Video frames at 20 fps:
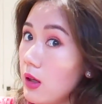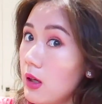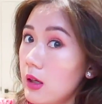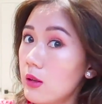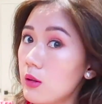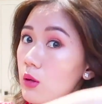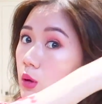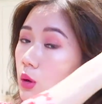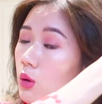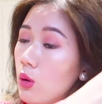
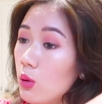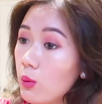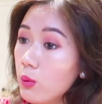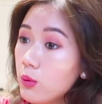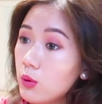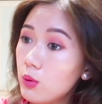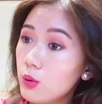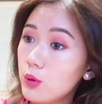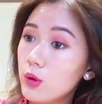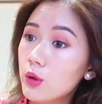and comb
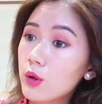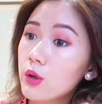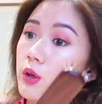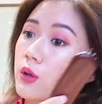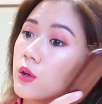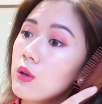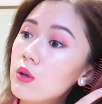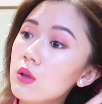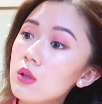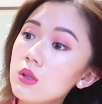through your
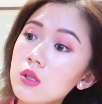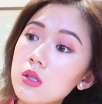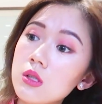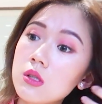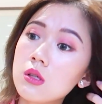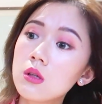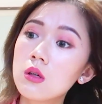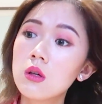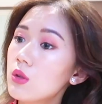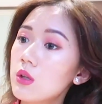curls
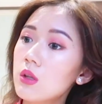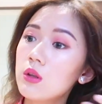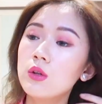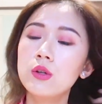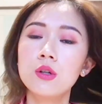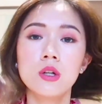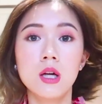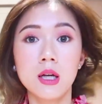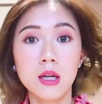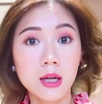so that they're
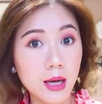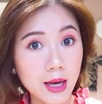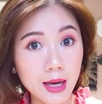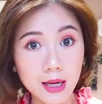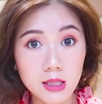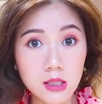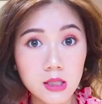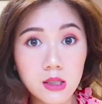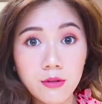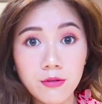not
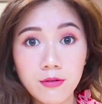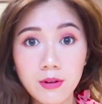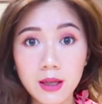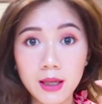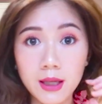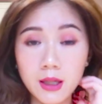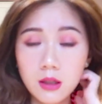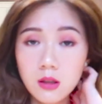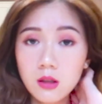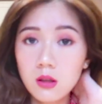as
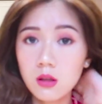defined.